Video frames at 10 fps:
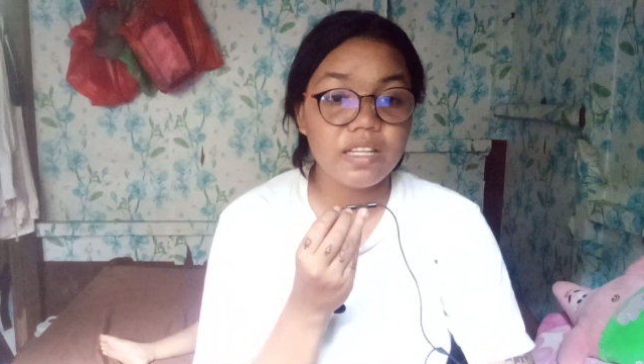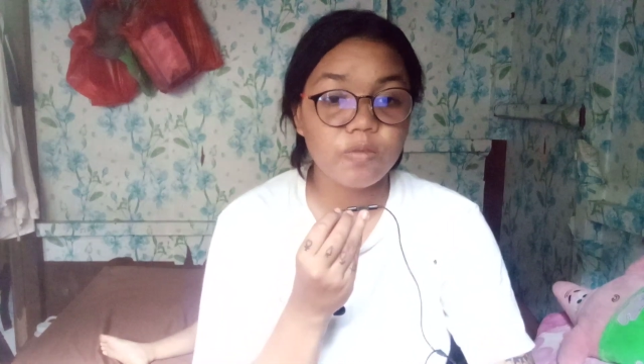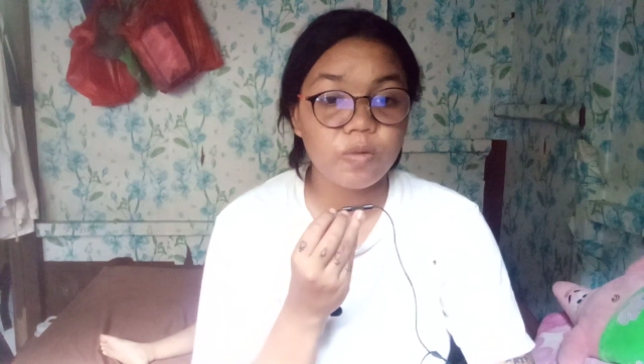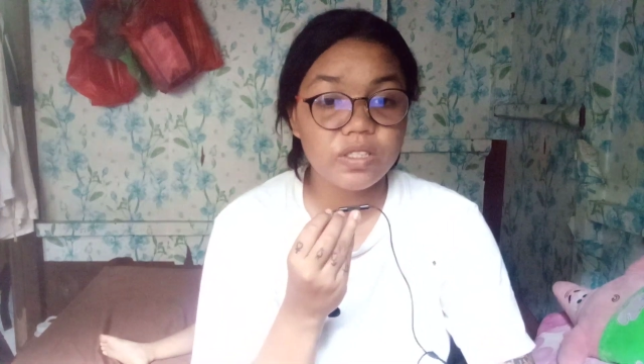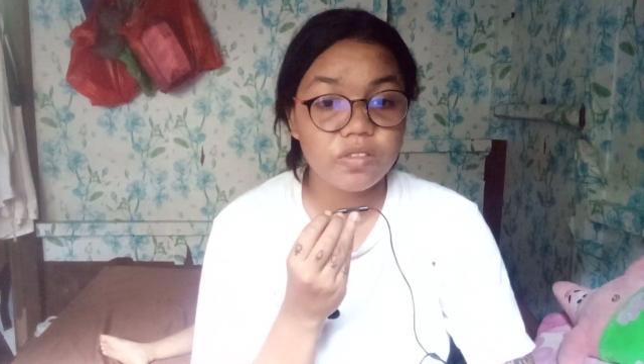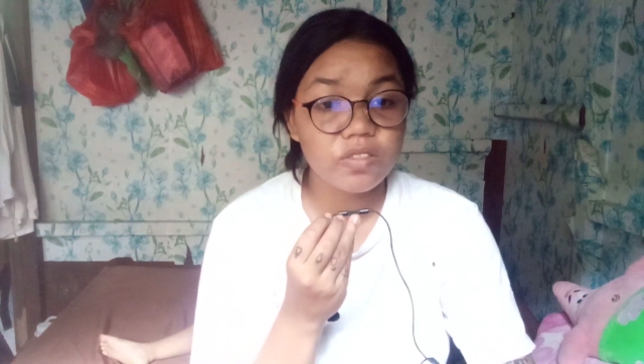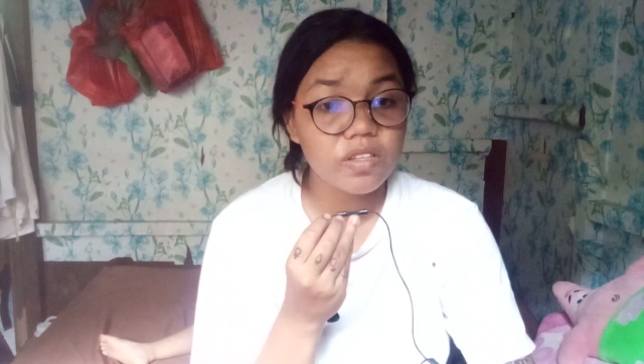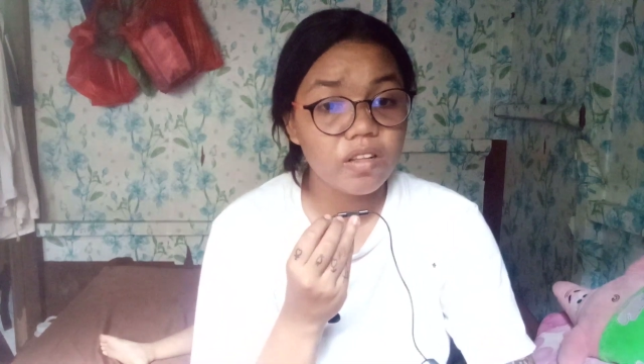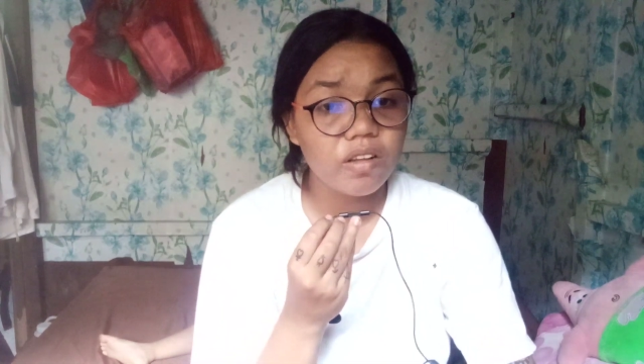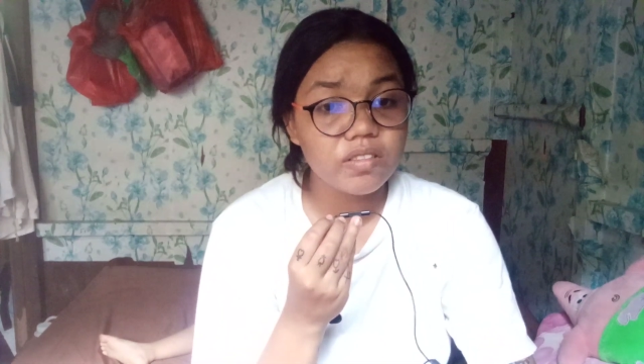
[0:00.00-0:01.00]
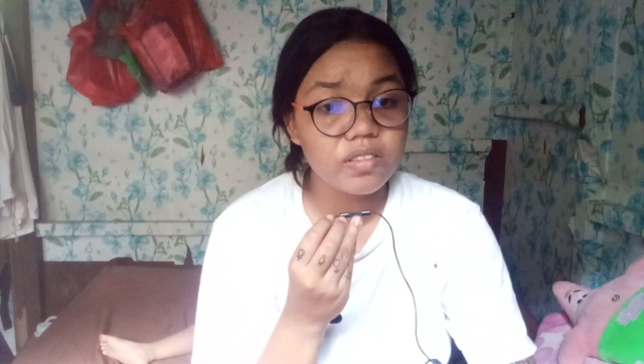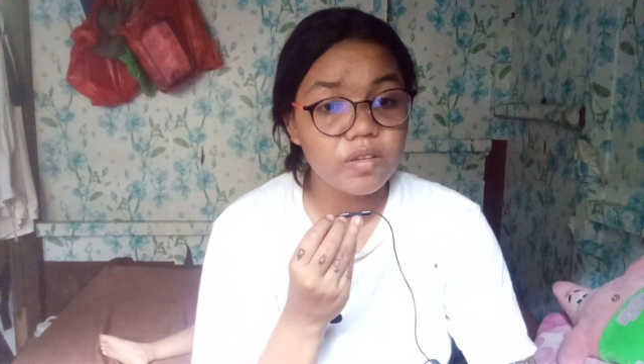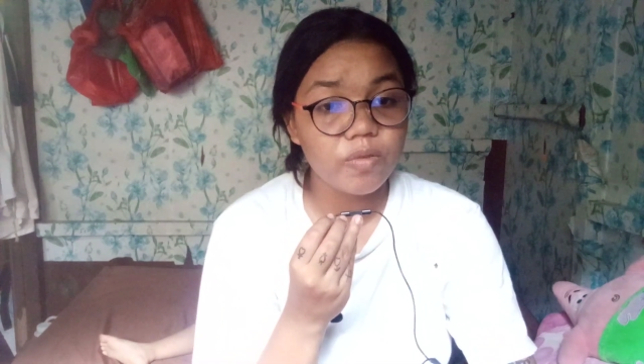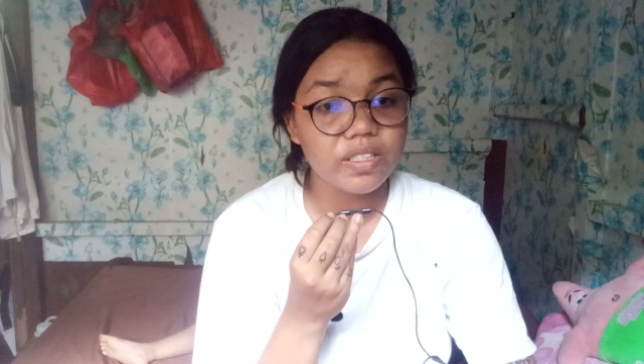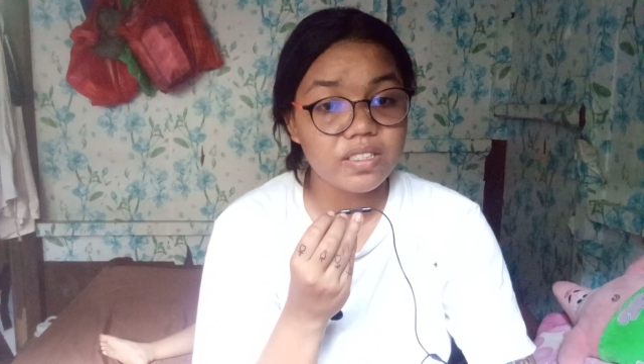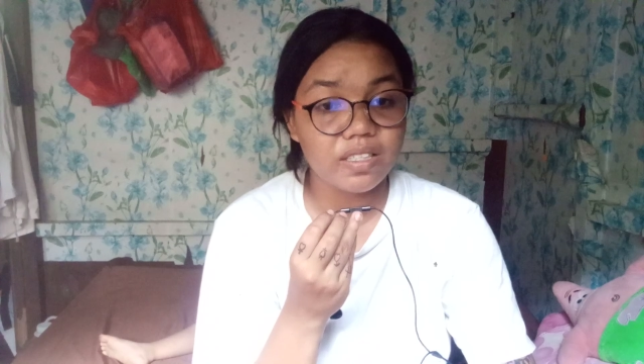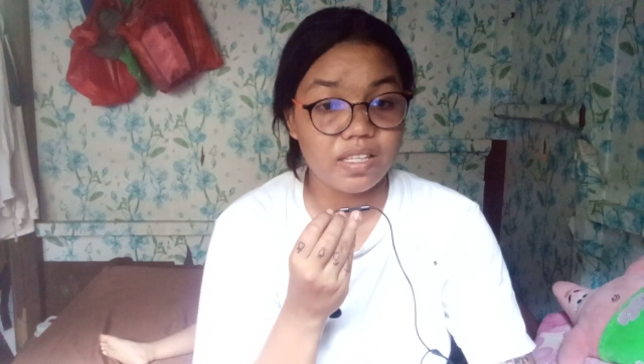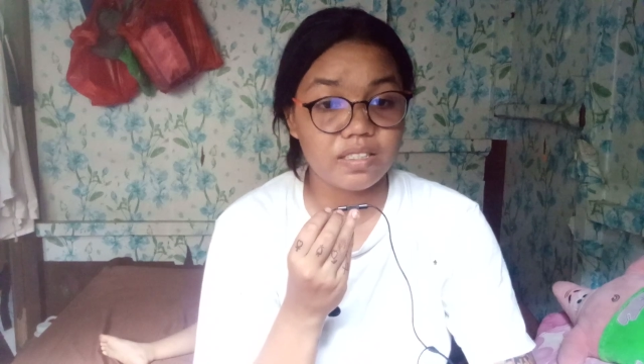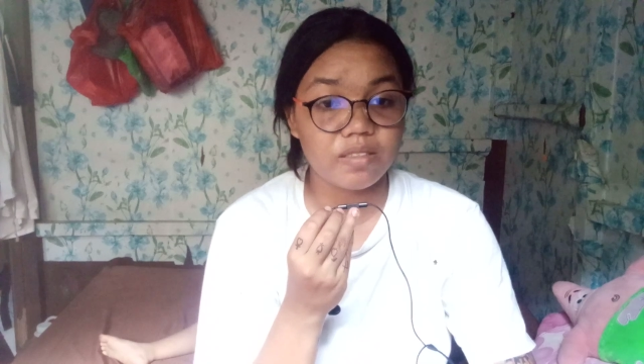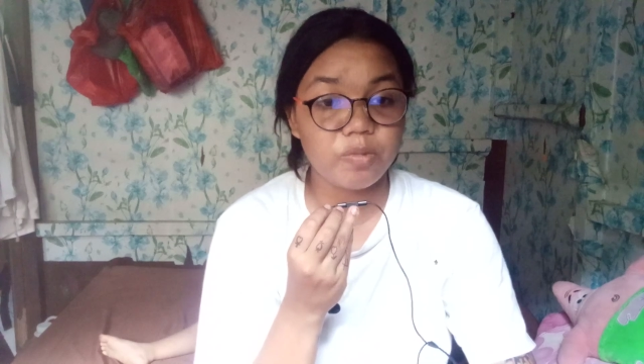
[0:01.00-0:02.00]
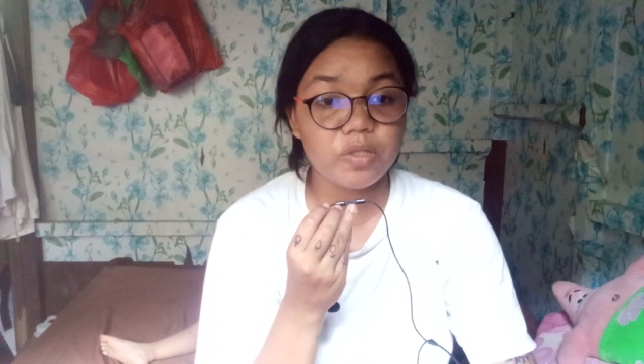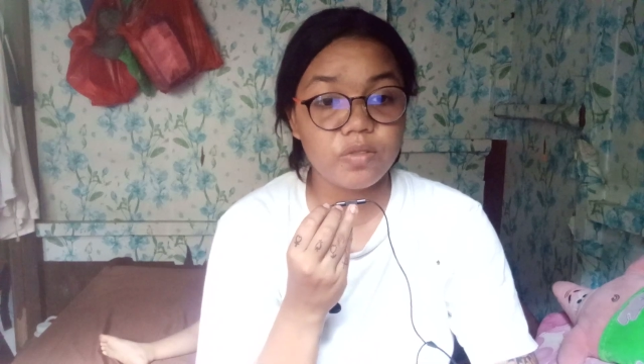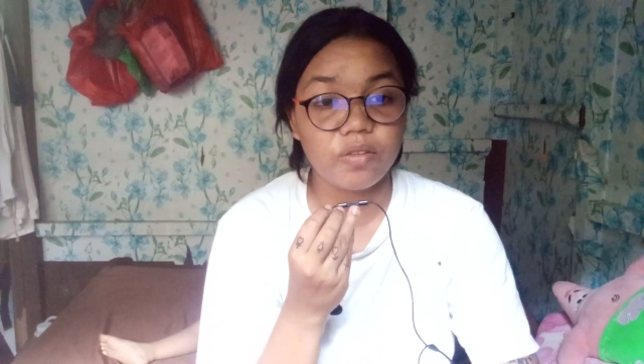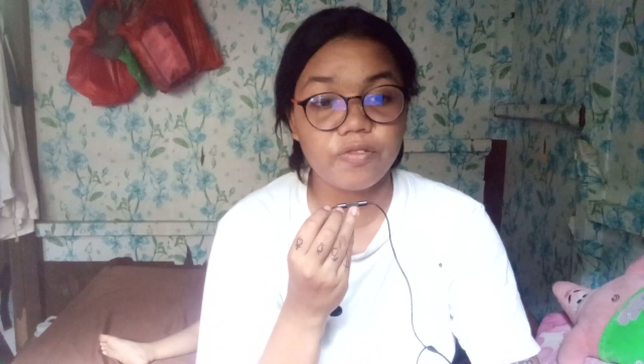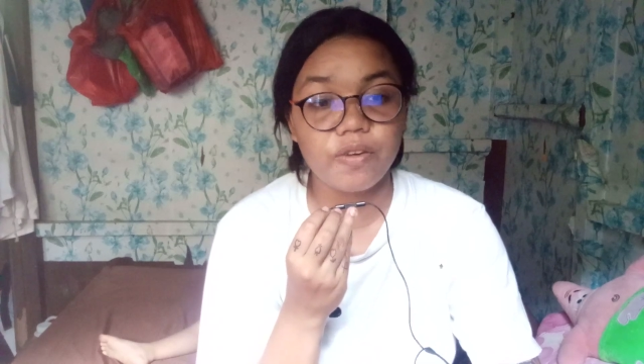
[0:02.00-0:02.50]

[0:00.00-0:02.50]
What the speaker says: and what social consequences result